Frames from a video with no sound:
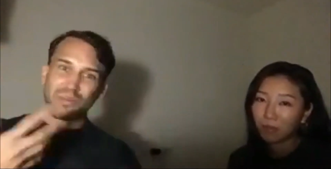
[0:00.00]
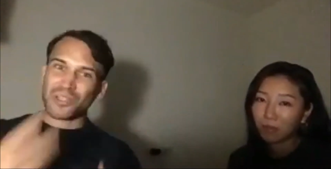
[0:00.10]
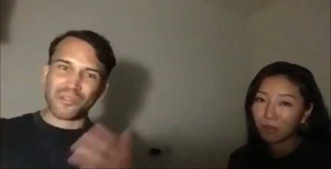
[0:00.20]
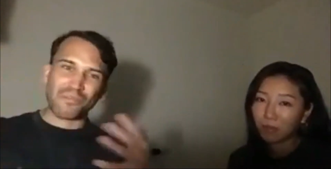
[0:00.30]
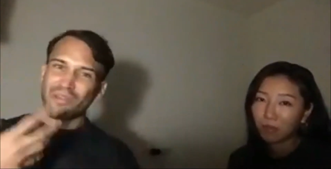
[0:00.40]
Speaker 1: to
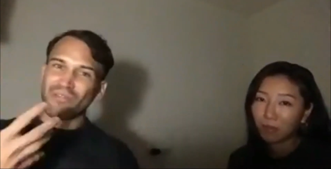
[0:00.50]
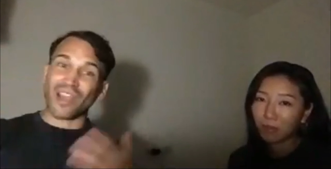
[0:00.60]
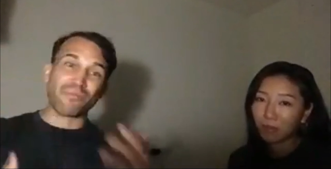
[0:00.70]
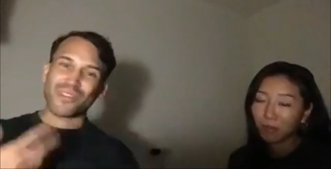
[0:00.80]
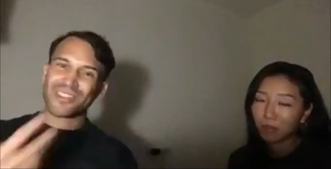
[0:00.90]
be
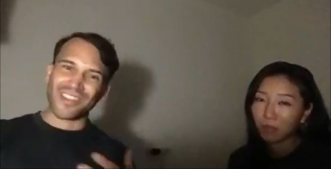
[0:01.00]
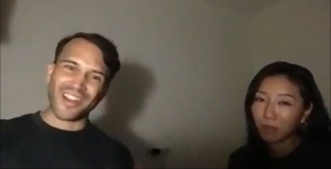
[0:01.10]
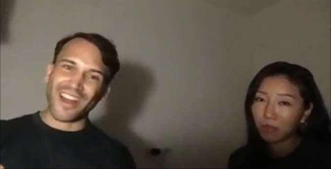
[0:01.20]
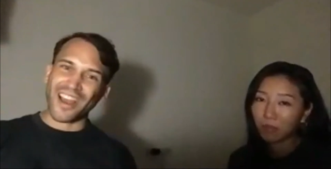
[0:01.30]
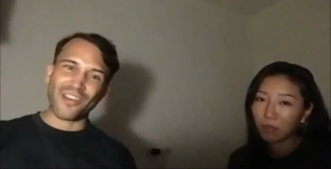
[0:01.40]
vibrant and
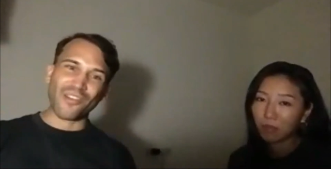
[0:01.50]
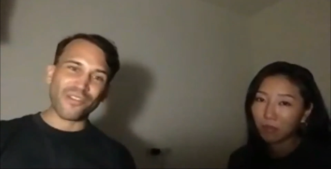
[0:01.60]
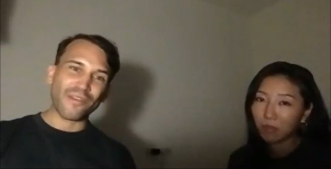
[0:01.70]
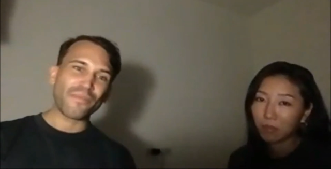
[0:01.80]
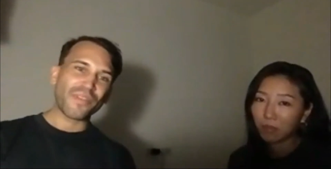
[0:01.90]
alive.
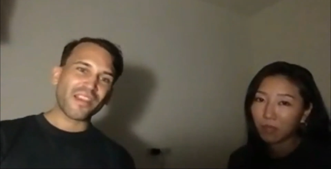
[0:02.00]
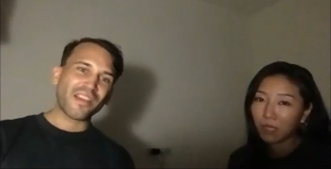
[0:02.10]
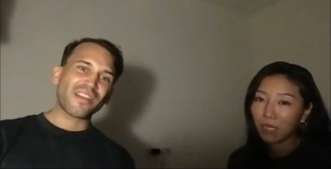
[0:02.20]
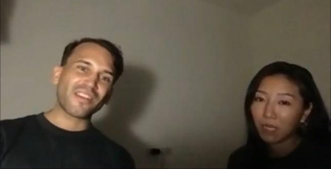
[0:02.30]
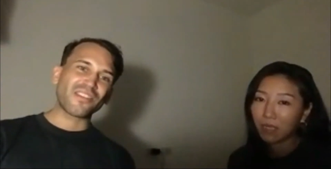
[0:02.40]

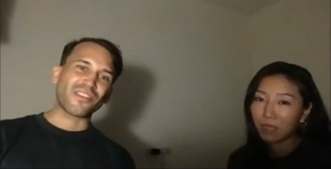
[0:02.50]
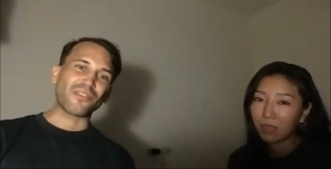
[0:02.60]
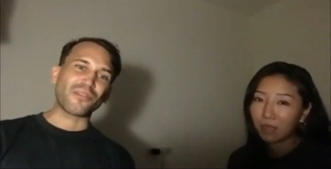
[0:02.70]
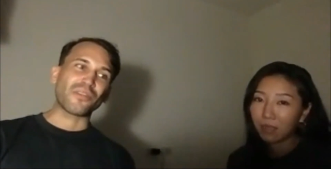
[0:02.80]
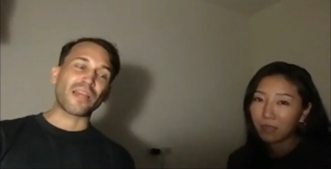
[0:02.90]

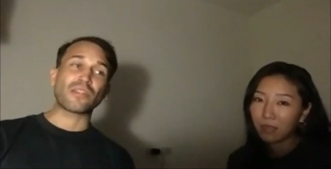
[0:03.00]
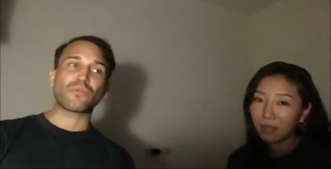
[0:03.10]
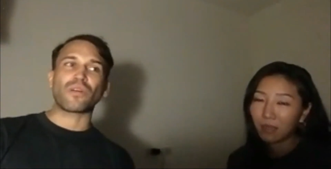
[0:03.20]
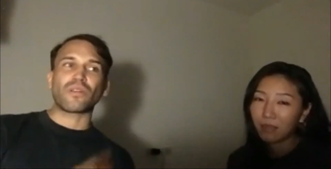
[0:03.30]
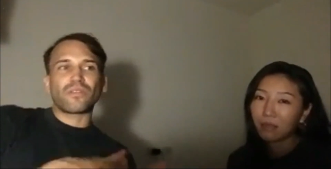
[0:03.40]
So that's
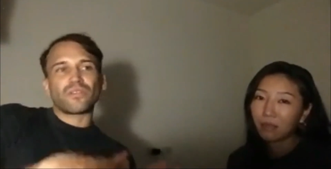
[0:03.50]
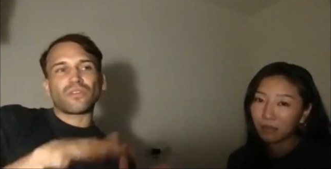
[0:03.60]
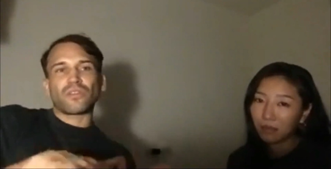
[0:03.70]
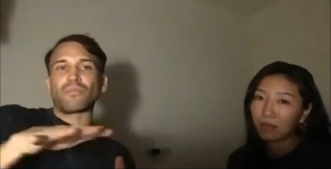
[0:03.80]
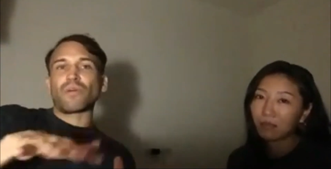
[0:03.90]
what took
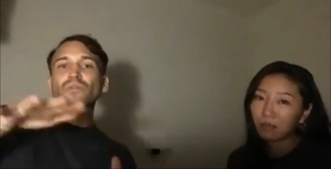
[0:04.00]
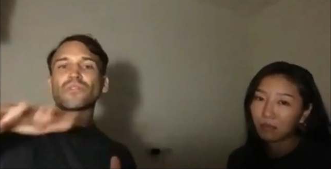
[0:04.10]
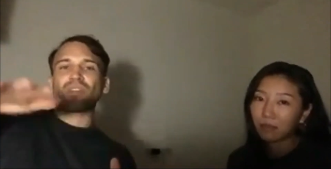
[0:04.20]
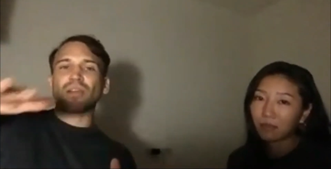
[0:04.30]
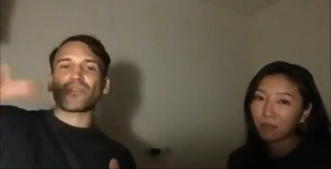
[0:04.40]
the most,
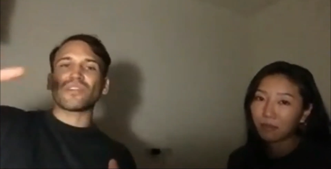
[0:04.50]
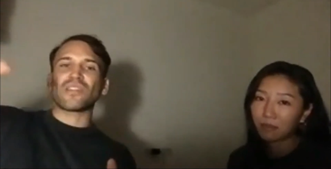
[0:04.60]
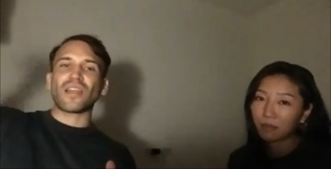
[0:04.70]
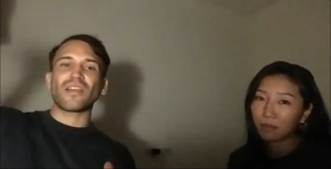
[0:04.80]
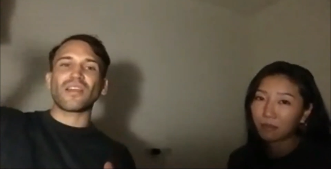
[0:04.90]
I would
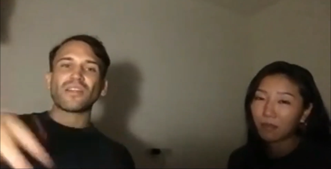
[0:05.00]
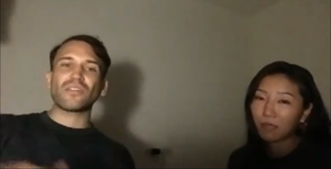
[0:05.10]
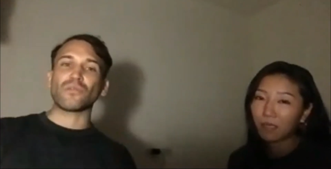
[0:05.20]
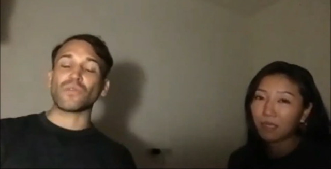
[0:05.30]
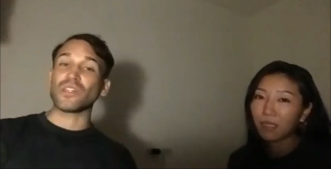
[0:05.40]
say to
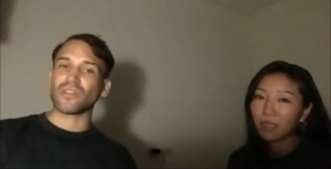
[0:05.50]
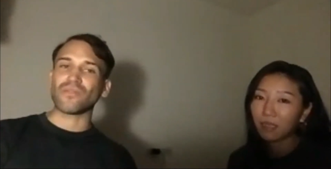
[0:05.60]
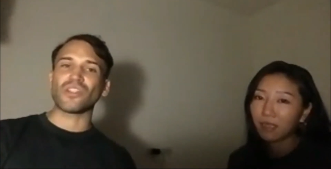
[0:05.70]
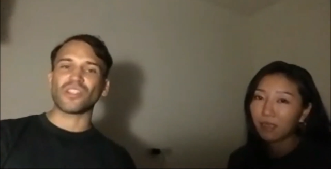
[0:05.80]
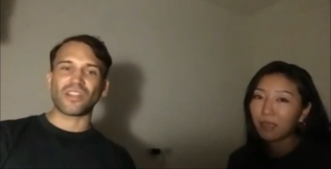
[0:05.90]
reach the
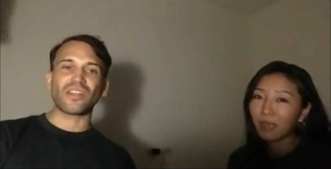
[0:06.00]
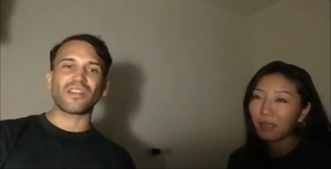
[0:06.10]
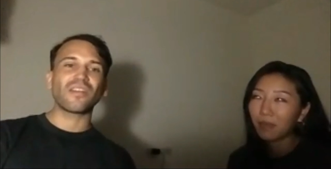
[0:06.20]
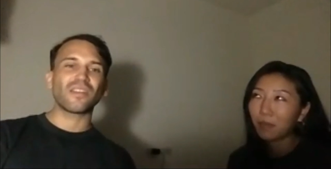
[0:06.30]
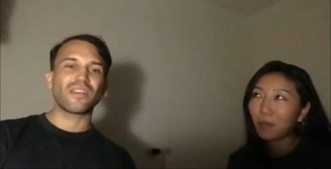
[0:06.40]
vision. Yeah,
Speaker 2: and the
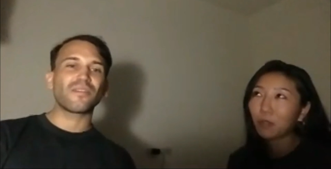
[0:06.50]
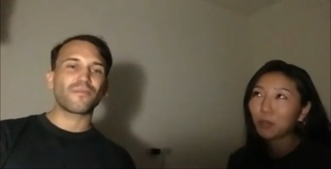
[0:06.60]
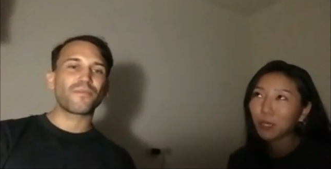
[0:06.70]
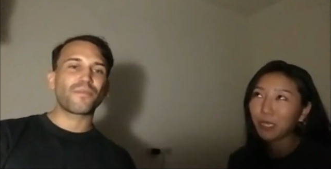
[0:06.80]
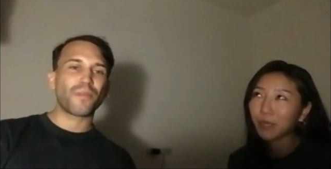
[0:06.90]
most
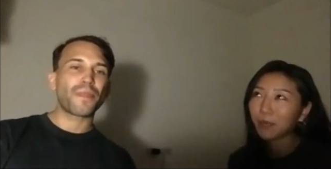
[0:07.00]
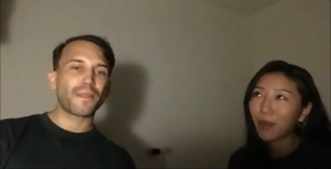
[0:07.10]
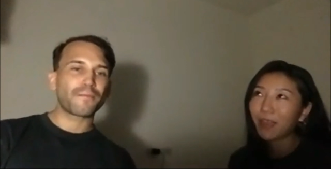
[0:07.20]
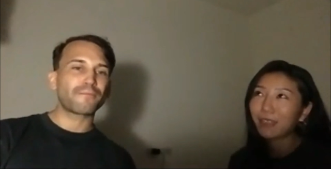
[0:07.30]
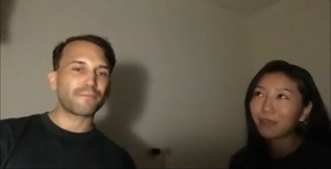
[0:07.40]
tricky part
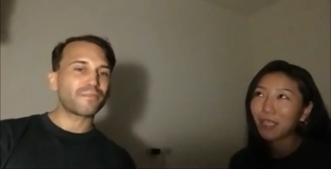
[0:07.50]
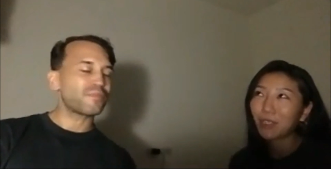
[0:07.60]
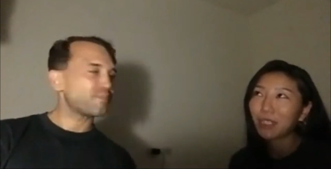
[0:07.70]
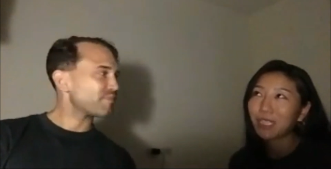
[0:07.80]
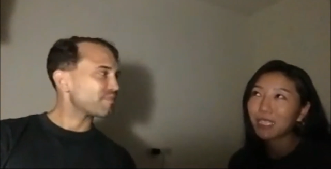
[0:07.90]
is fashion
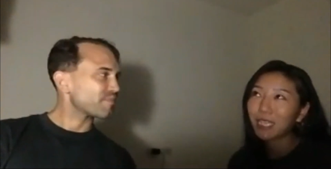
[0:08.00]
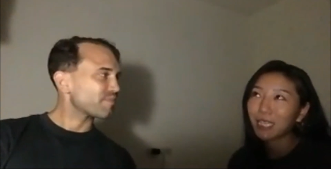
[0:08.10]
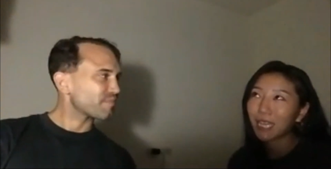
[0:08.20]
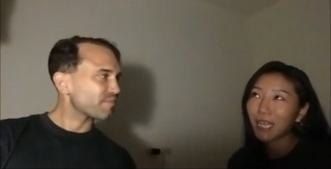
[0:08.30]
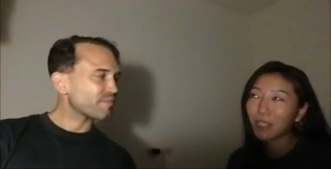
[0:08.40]
is
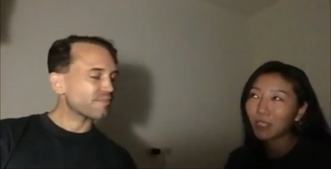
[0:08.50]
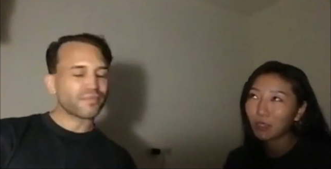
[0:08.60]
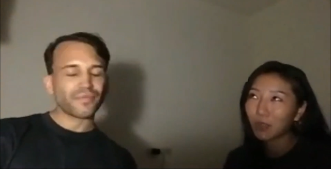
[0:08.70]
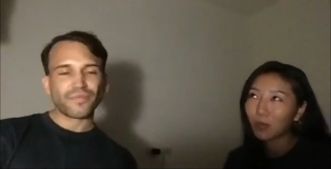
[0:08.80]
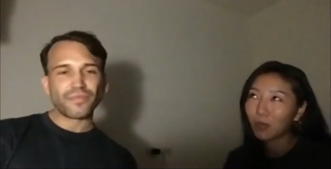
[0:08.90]
connect
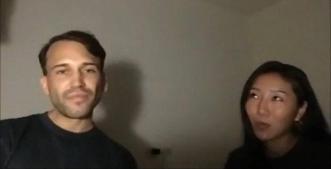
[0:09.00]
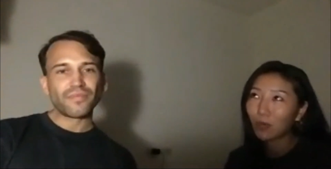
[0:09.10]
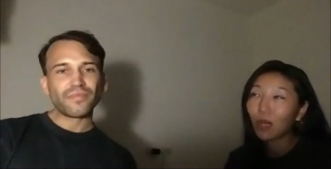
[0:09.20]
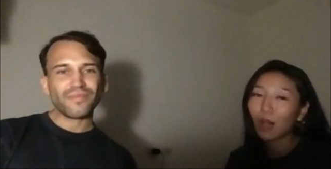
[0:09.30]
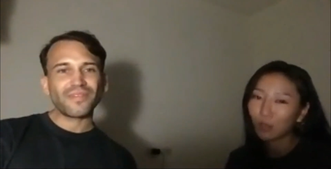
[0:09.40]
to
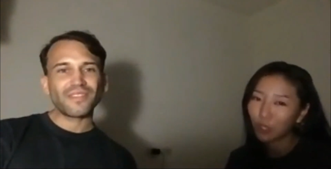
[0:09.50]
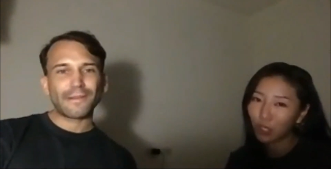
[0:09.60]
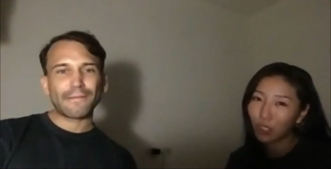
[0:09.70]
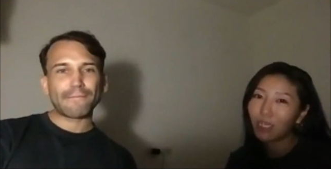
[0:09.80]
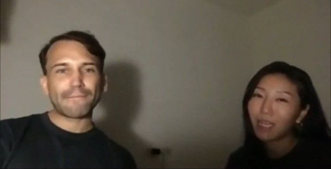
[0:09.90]

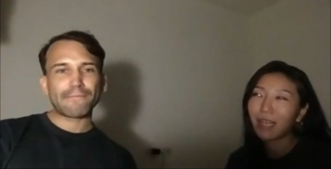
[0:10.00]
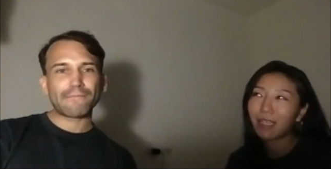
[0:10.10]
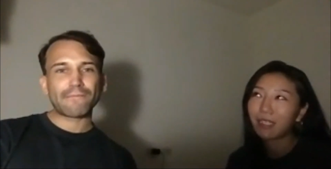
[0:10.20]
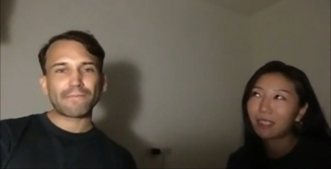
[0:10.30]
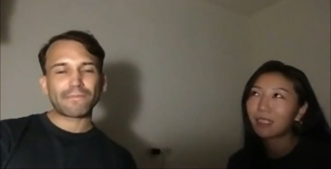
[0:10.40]
culture
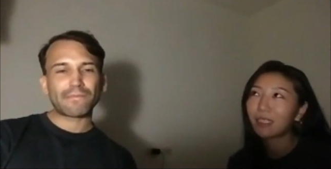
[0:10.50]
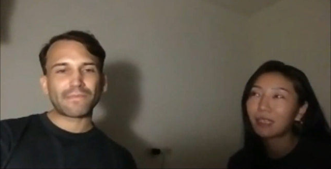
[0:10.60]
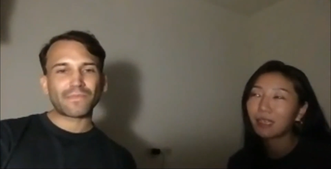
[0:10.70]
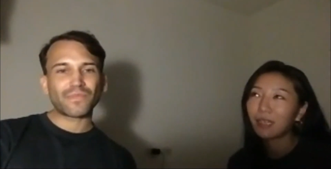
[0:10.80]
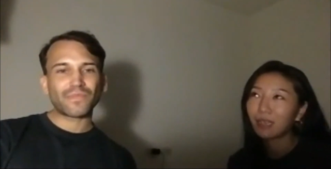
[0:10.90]
and
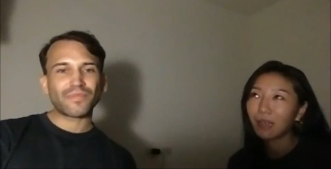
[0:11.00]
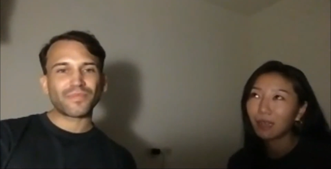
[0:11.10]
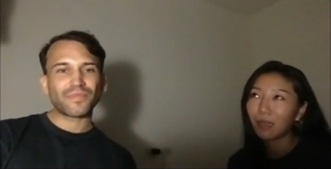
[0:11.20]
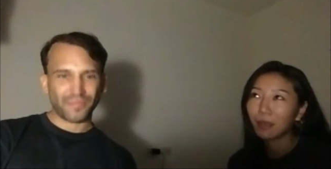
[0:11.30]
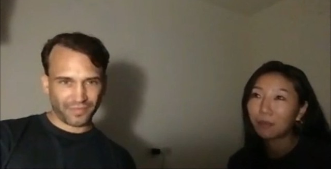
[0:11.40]

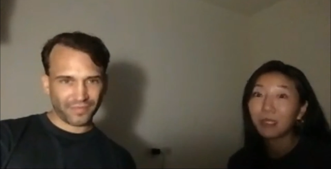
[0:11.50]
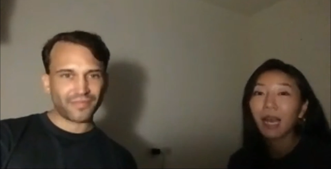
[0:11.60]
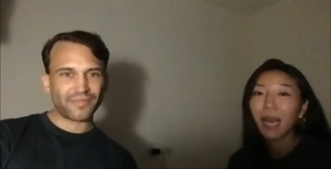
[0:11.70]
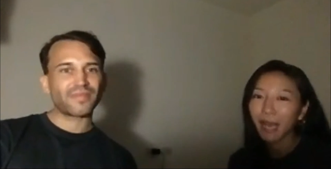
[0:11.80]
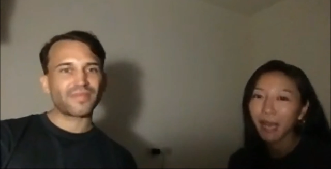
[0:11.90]
um, time